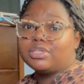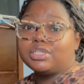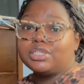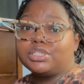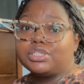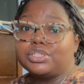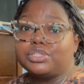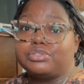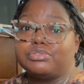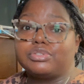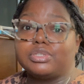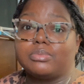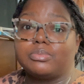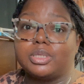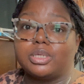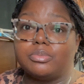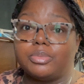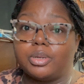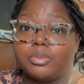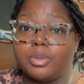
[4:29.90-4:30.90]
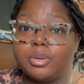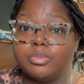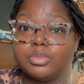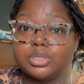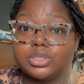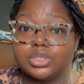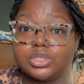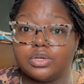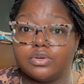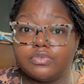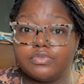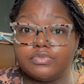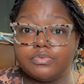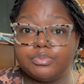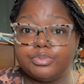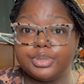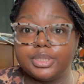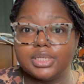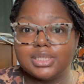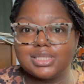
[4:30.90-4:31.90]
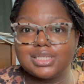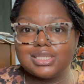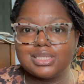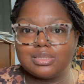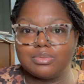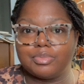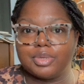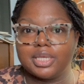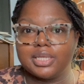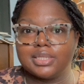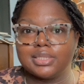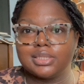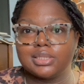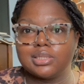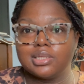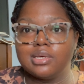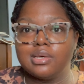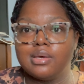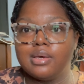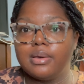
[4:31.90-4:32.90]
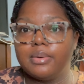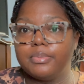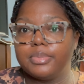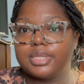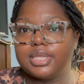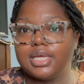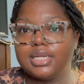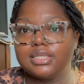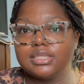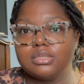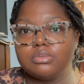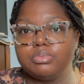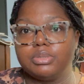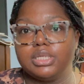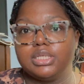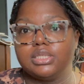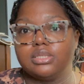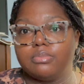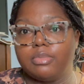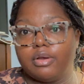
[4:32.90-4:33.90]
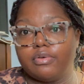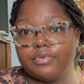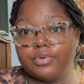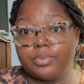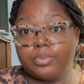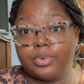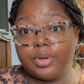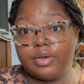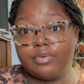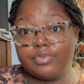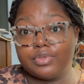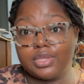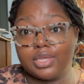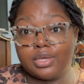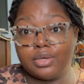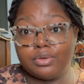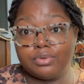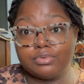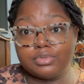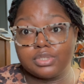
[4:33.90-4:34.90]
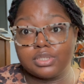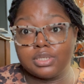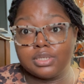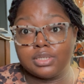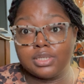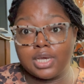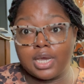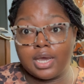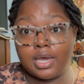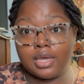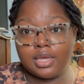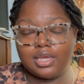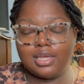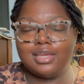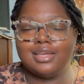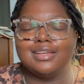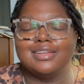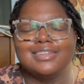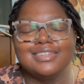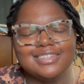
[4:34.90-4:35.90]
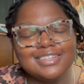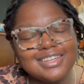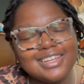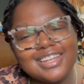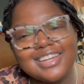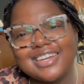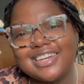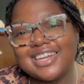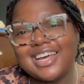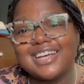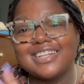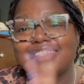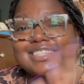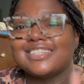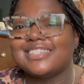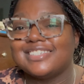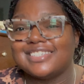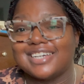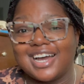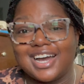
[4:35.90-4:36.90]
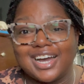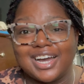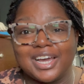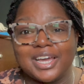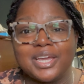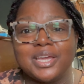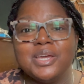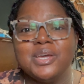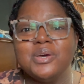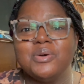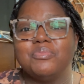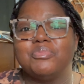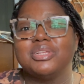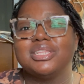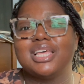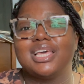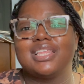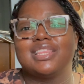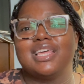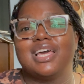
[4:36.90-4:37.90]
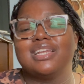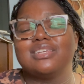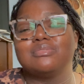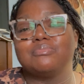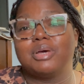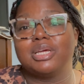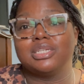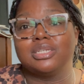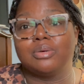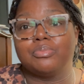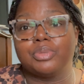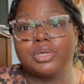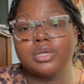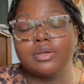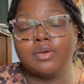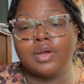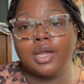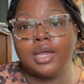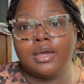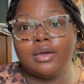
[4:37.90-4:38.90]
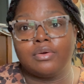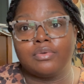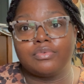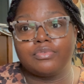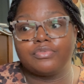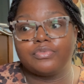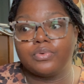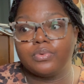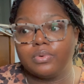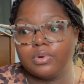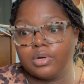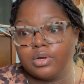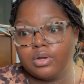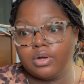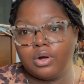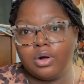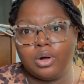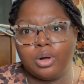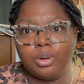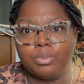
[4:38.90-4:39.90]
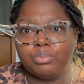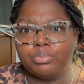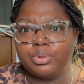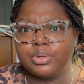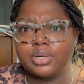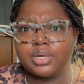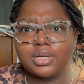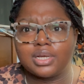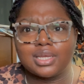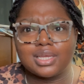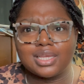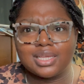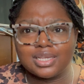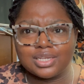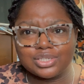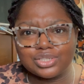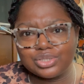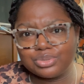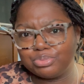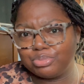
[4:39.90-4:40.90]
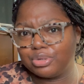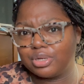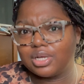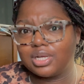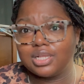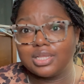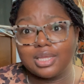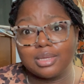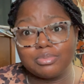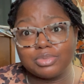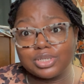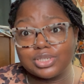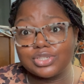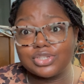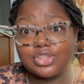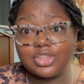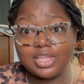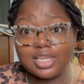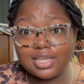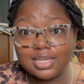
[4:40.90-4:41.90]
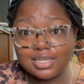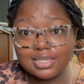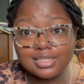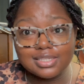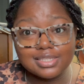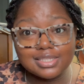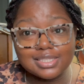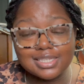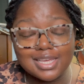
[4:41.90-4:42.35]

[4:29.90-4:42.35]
need to do something about my bookshelf because it's a mess. But that is the place in my room where everything goes to die. Not to die, but like that is my dumping ground for all book-ish, book club-ish things.